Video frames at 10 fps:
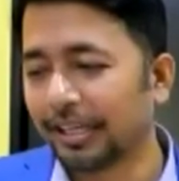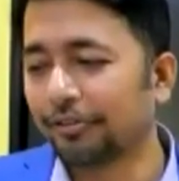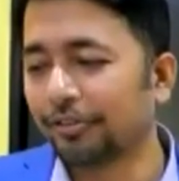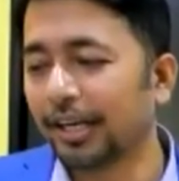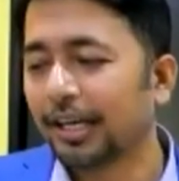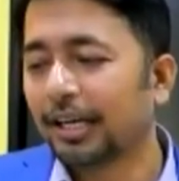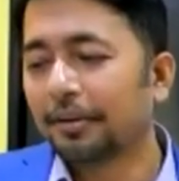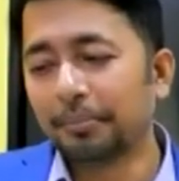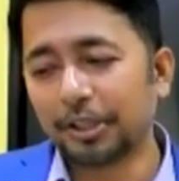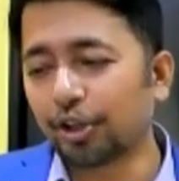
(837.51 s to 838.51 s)

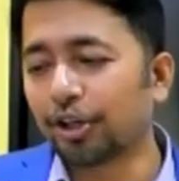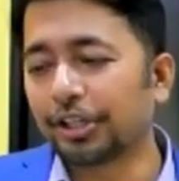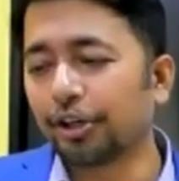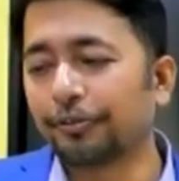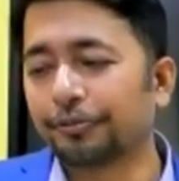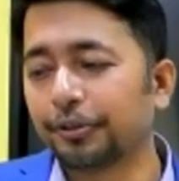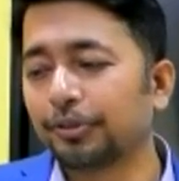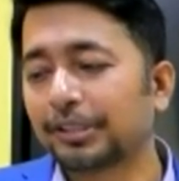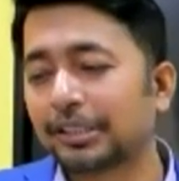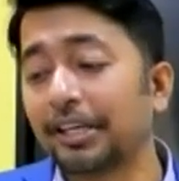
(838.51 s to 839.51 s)
Anyway, majority of
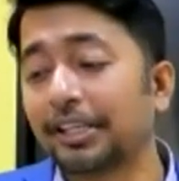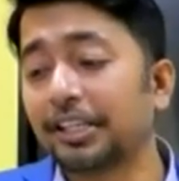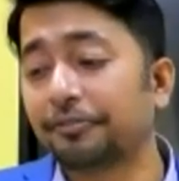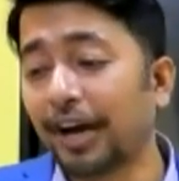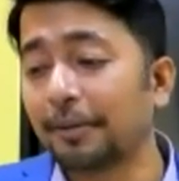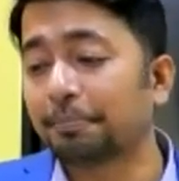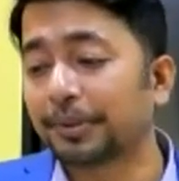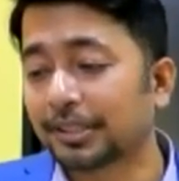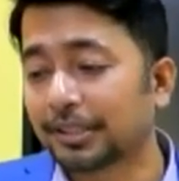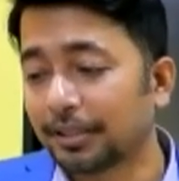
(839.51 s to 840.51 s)
you,
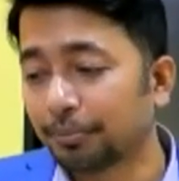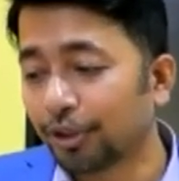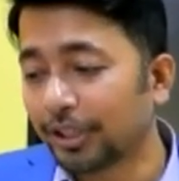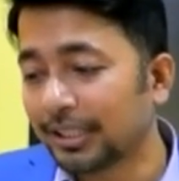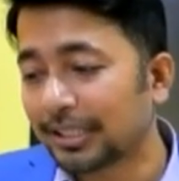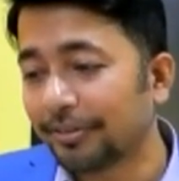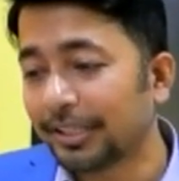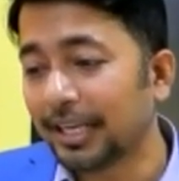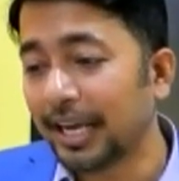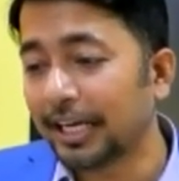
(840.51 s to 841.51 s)
75%, more than
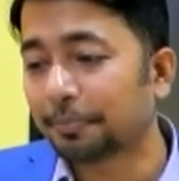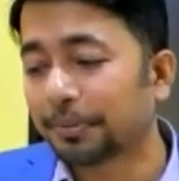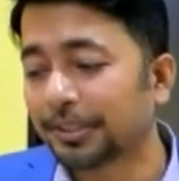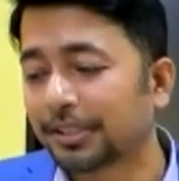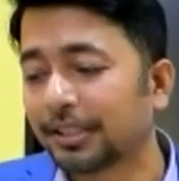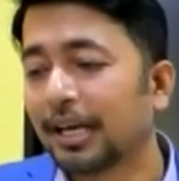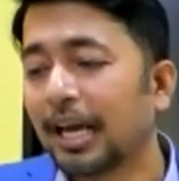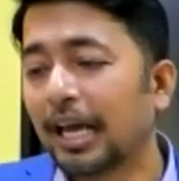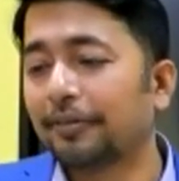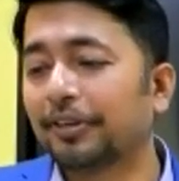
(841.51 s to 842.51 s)
78%
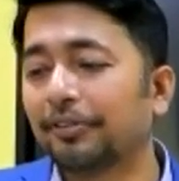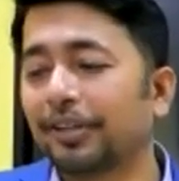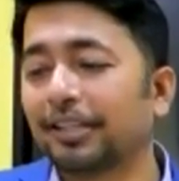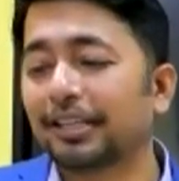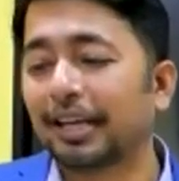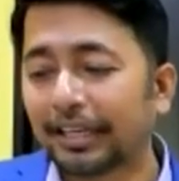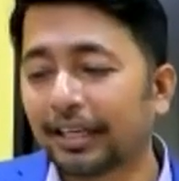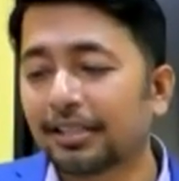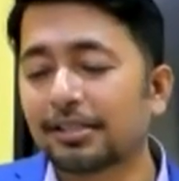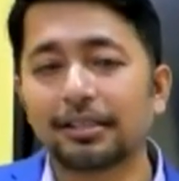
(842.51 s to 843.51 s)
have given the right
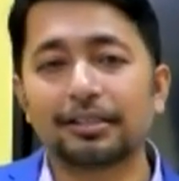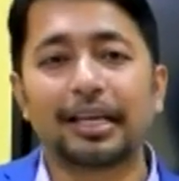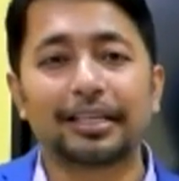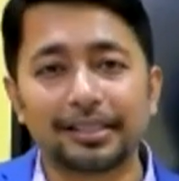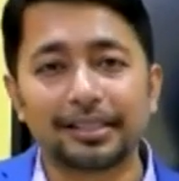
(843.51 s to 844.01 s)
answer. That